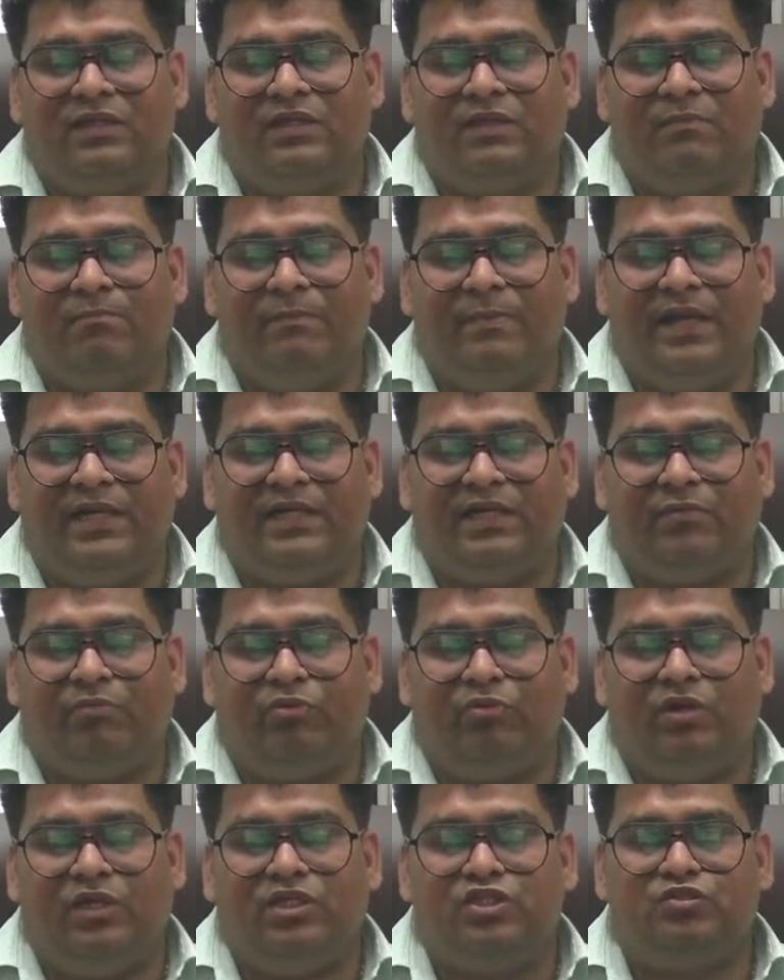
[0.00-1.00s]
the
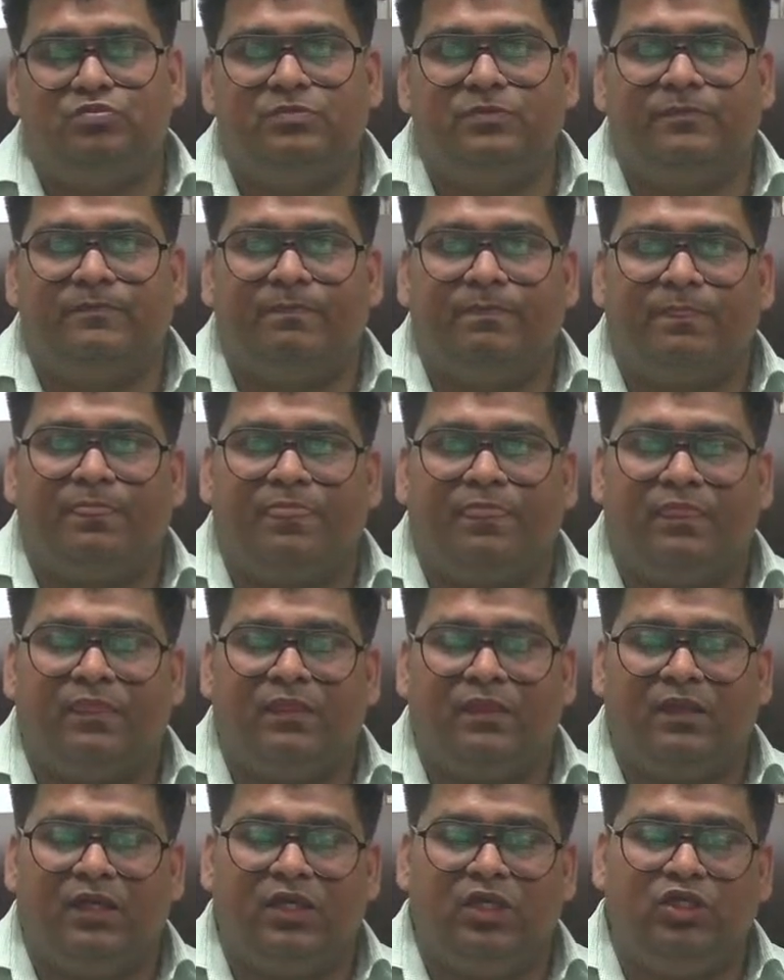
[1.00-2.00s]
metabolism,
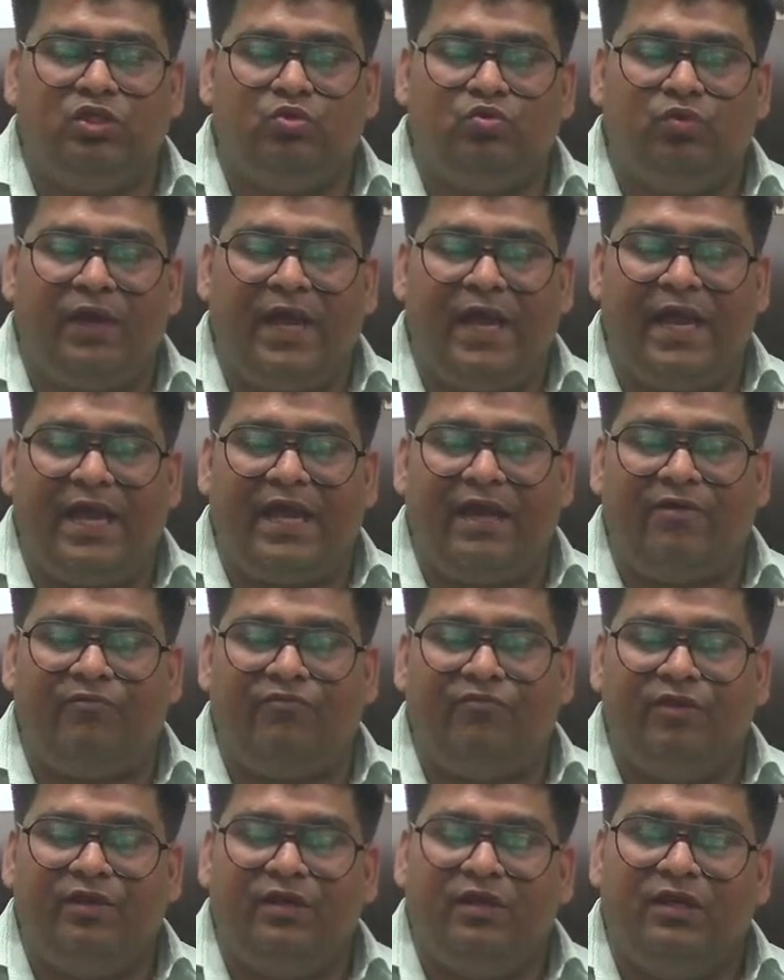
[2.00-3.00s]
you have
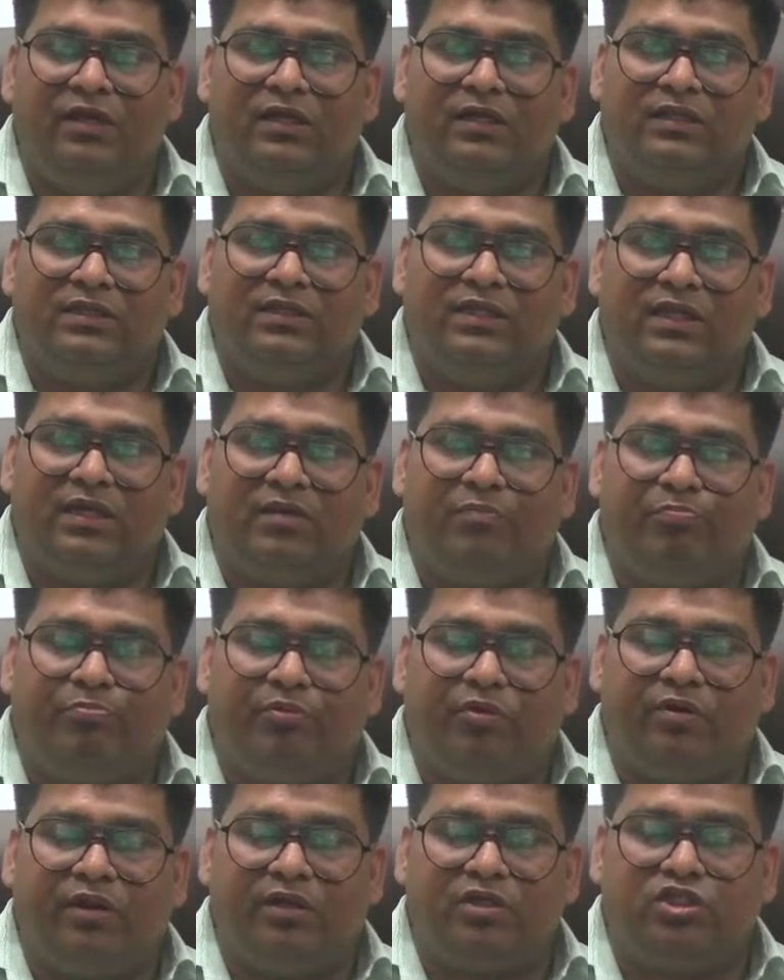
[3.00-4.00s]
the
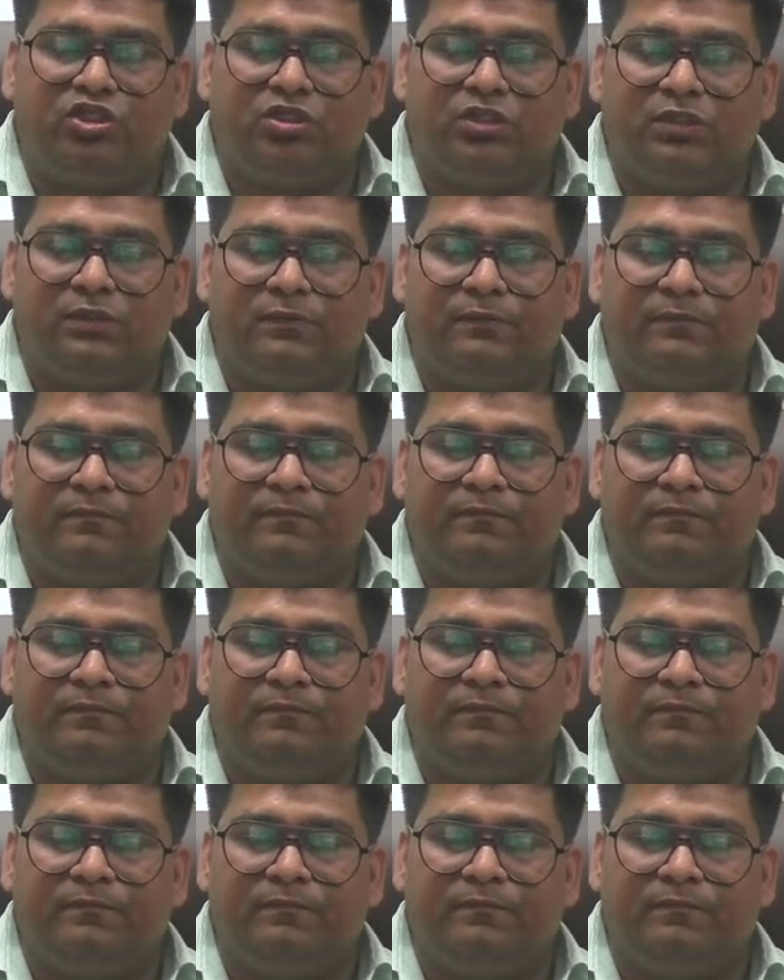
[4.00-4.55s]
reproduction,